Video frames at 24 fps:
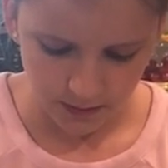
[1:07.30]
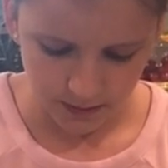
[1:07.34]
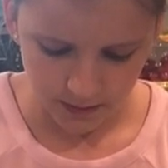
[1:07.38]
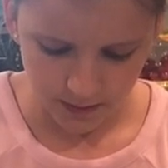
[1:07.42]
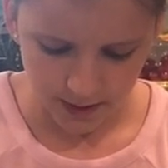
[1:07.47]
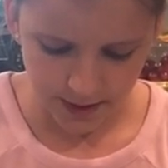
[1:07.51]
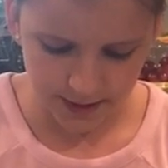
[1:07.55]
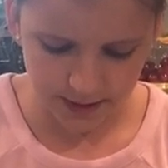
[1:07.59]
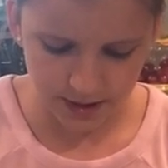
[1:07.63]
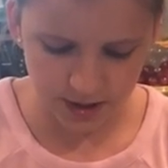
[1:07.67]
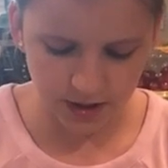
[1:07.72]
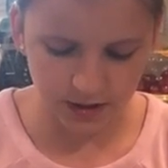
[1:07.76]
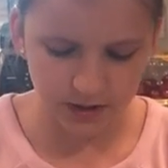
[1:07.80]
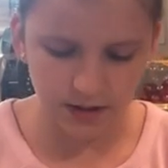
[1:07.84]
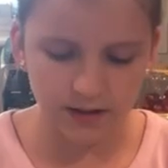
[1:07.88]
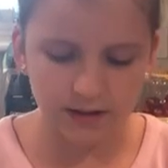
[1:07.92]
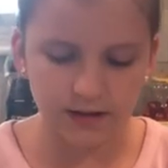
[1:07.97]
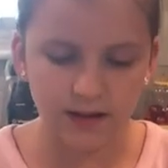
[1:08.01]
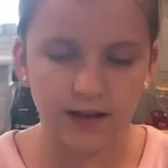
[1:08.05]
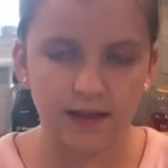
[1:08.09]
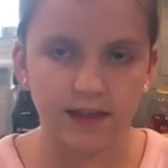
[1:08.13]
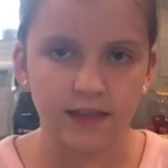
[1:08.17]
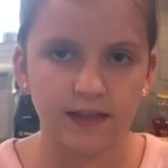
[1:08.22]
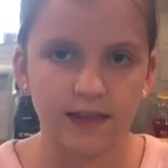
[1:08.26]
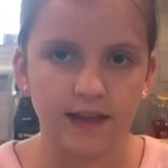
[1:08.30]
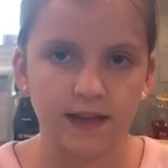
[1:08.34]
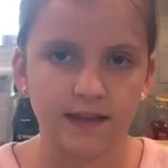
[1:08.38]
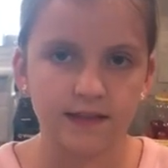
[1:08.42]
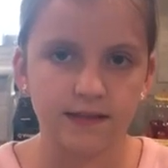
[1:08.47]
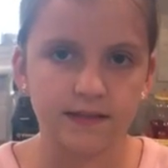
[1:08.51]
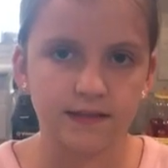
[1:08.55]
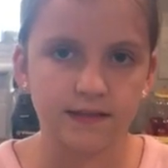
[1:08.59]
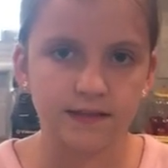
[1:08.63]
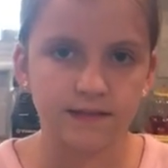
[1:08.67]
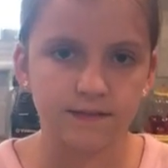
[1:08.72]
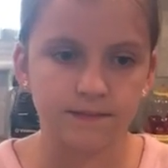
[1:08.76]
it should look like
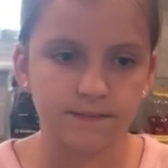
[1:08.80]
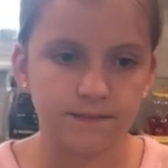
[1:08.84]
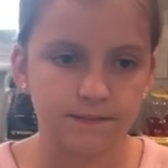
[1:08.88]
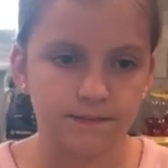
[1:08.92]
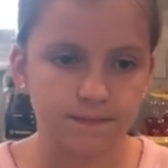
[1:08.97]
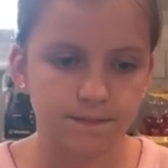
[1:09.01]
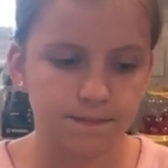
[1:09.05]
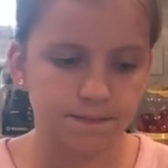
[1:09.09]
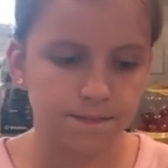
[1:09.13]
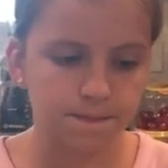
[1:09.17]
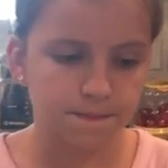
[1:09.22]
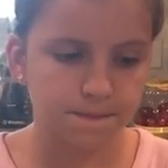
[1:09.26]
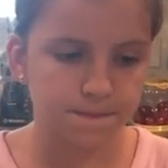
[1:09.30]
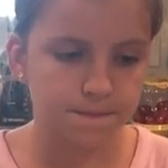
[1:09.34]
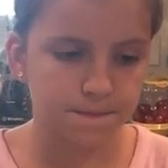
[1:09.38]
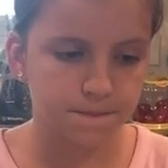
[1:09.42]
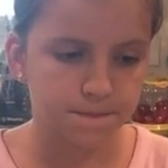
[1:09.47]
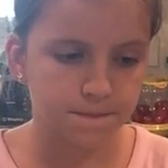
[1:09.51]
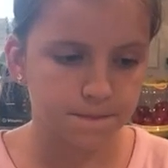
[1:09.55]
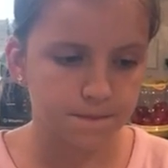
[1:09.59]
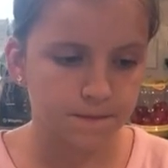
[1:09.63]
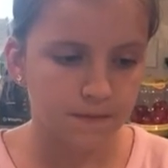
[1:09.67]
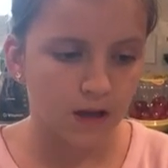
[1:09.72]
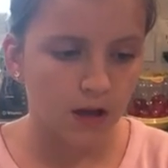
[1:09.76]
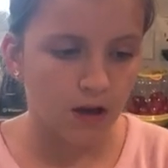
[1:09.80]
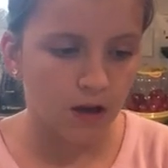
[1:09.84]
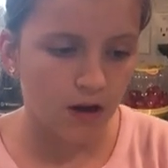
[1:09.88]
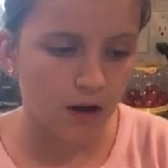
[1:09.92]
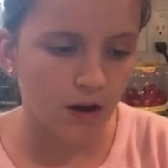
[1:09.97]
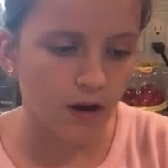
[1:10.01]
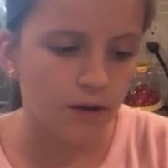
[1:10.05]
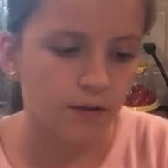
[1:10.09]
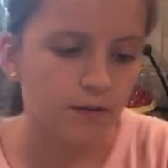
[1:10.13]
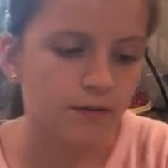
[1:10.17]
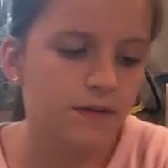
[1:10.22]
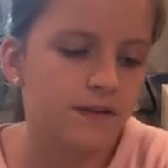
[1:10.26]
this.
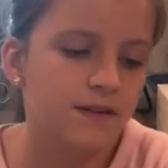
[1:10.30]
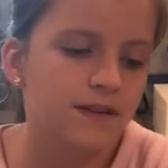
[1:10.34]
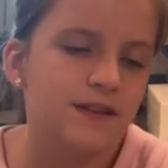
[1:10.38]
Oh,